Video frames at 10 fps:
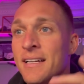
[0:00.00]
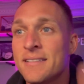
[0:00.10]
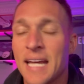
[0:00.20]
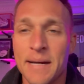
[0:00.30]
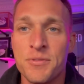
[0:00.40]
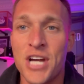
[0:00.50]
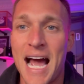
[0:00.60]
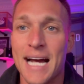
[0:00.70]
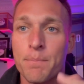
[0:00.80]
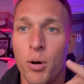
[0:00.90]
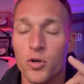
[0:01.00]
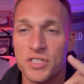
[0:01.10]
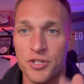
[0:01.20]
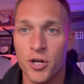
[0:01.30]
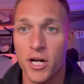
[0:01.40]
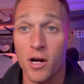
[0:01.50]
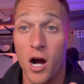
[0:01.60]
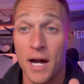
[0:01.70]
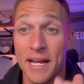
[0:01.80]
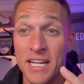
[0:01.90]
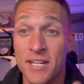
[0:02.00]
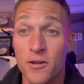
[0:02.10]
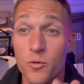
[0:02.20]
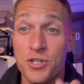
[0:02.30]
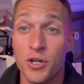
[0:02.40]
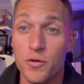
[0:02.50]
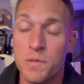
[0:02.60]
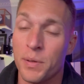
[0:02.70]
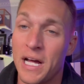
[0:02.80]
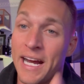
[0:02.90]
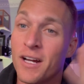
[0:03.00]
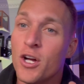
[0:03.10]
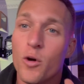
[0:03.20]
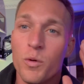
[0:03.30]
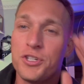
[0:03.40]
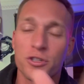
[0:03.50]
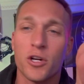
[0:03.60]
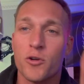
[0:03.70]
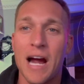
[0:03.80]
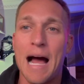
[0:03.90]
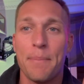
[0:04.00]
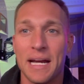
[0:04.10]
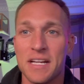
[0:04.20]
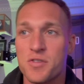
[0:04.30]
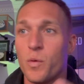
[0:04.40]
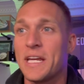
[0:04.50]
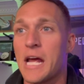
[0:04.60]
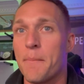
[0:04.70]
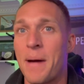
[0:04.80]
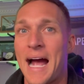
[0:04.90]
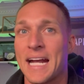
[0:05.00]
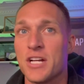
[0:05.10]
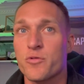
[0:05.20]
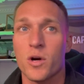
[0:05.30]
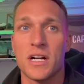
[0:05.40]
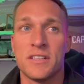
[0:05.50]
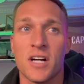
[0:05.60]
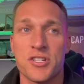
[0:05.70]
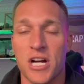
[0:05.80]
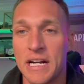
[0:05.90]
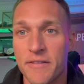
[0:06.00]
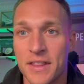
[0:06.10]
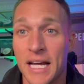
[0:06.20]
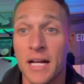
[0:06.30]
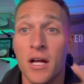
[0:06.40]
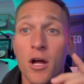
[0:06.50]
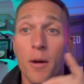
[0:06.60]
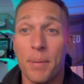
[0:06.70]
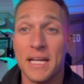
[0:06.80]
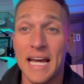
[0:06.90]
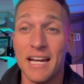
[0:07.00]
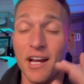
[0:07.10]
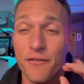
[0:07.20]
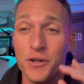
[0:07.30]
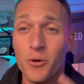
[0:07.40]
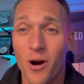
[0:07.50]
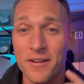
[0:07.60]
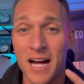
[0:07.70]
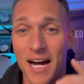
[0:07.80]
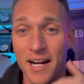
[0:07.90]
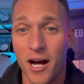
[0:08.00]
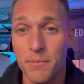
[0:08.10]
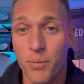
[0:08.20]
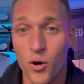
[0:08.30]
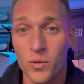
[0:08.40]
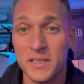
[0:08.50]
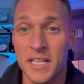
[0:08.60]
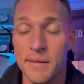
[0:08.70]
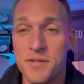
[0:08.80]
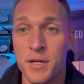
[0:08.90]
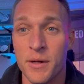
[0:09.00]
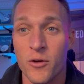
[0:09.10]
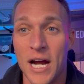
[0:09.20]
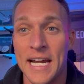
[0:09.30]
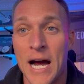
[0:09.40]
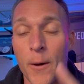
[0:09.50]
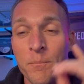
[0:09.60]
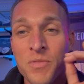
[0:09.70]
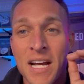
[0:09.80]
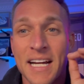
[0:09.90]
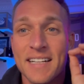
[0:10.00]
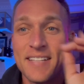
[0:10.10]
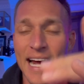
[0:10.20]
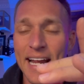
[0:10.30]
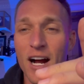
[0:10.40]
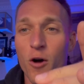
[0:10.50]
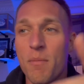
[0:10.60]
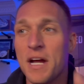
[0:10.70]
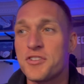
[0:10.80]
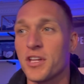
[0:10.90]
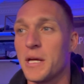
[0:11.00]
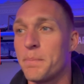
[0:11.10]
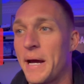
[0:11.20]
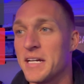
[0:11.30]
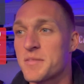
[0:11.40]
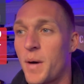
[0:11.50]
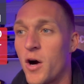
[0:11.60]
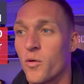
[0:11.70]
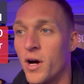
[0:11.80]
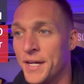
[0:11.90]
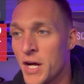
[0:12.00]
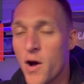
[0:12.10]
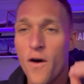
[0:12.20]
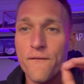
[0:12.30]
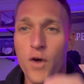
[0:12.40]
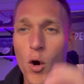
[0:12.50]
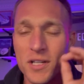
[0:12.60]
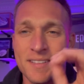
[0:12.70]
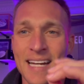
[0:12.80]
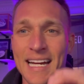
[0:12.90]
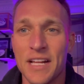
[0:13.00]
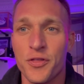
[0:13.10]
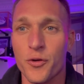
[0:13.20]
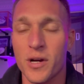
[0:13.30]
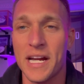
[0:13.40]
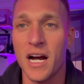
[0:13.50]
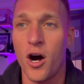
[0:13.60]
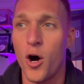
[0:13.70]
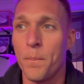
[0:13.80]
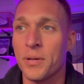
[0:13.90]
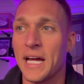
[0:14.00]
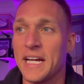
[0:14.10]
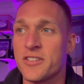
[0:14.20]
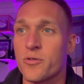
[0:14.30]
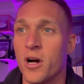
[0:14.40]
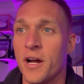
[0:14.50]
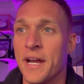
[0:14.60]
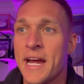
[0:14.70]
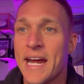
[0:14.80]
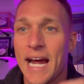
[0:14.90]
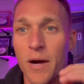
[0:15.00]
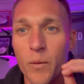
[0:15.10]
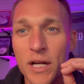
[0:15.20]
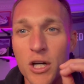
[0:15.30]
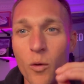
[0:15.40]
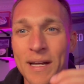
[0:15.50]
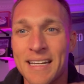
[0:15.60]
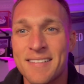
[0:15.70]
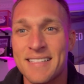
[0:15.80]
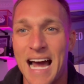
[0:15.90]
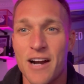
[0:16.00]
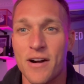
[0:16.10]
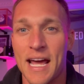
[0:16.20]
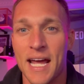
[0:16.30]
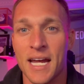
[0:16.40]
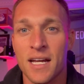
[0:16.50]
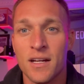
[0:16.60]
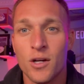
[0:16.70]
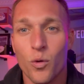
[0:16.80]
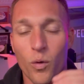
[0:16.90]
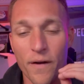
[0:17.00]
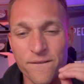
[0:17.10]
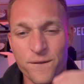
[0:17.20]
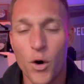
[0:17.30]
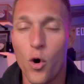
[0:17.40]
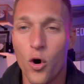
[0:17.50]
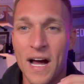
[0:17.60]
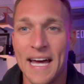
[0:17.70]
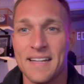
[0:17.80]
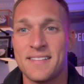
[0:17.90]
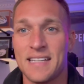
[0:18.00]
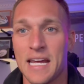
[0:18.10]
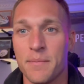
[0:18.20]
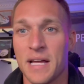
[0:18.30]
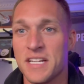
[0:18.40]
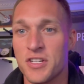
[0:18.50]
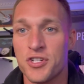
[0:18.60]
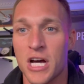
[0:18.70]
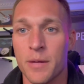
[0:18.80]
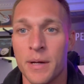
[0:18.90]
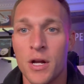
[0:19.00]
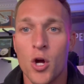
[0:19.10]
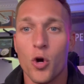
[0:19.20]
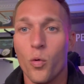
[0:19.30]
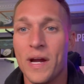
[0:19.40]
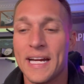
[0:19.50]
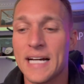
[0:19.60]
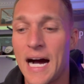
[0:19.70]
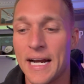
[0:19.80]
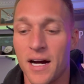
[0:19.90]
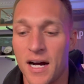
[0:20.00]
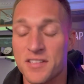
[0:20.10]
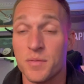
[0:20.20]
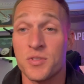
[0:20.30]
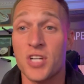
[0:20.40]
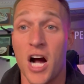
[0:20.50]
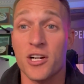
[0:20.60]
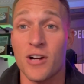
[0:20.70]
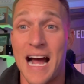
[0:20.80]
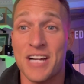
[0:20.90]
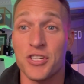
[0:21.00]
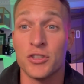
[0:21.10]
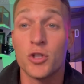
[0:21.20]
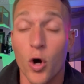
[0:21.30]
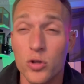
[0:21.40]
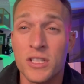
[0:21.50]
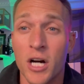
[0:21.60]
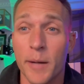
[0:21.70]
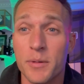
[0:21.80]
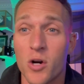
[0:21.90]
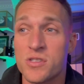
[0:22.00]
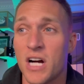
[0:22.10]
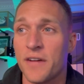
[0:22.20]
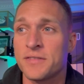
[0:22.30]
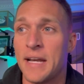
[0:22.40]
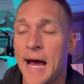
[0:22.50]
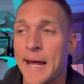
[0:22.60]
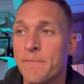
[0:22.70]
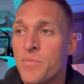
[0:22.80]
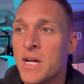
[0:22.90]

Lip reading: Team Jack pulls the trigger on a huge, huge play, which you could grab in his weekend package. We're going to touch on everything. But again, if you are not on board with Team Jimmy right now, 10-0 Major League Baseball run, 14-3 all plays run, and we go into Saturday with a full head of steam, ladies and gentlemen. We got some soccer action. Gold Cup goes off tonight.